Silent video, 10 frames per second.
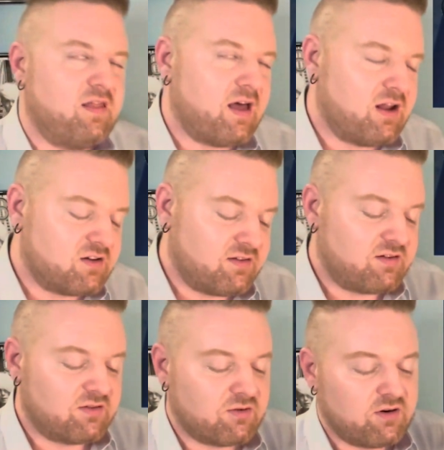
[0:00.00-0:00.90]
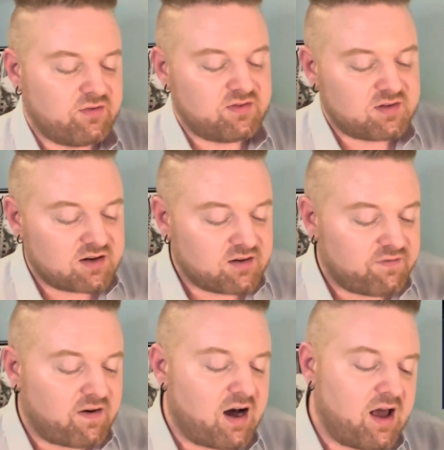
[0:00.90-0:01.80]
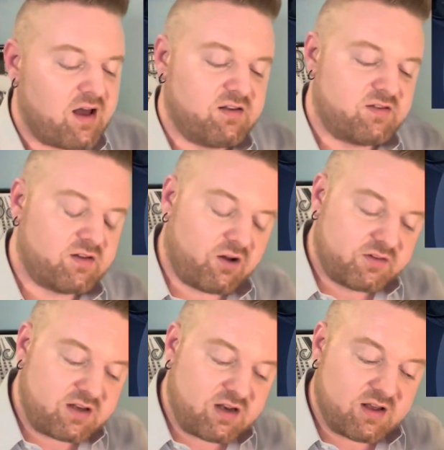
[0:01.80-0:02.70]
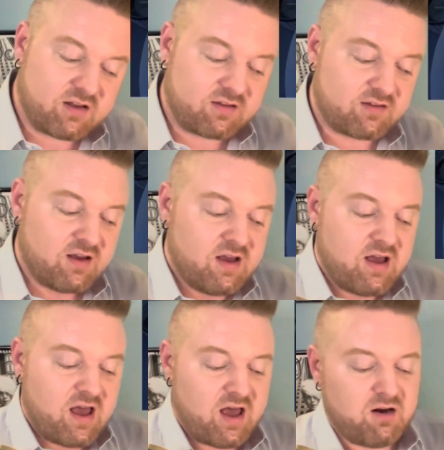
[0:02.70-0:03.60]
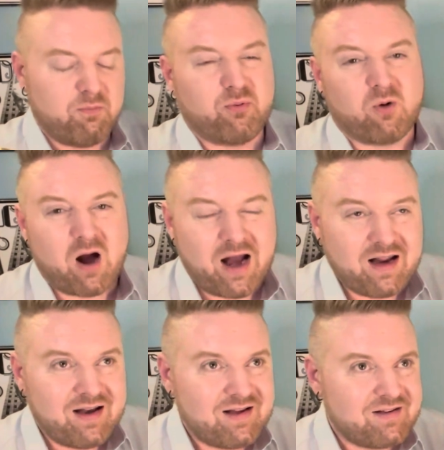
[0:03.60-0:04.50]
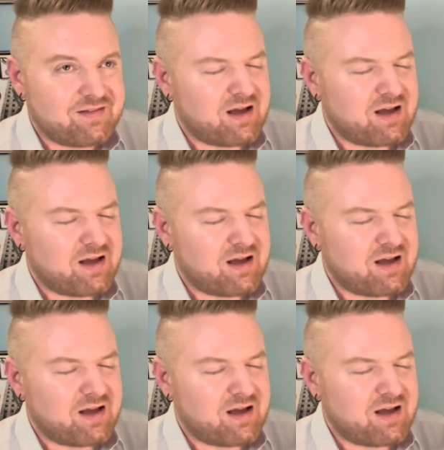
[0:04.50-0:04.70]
that just to sort of signify a saltiness and a brininess.